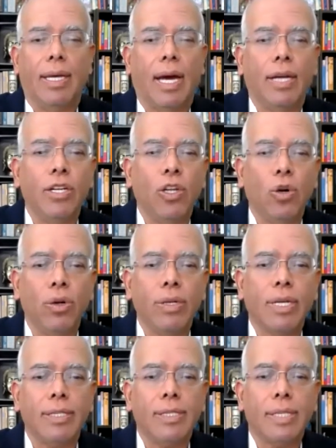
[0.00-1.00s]
unknown
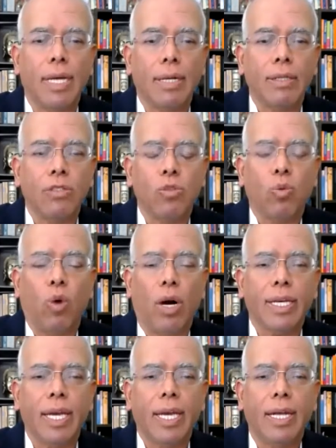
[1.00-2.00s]
consultants
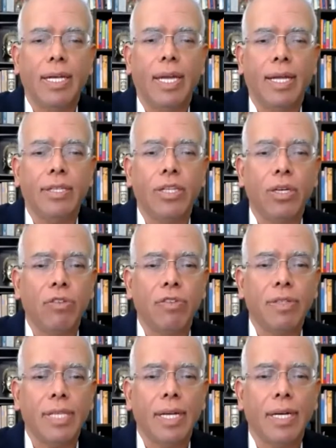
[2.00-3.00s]
walk into your
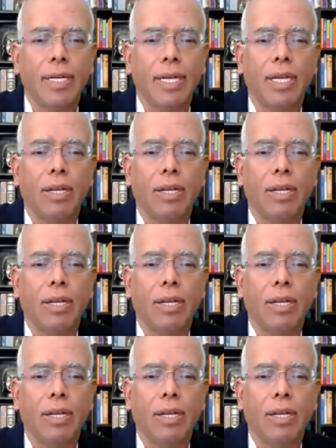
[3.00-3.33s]
facility,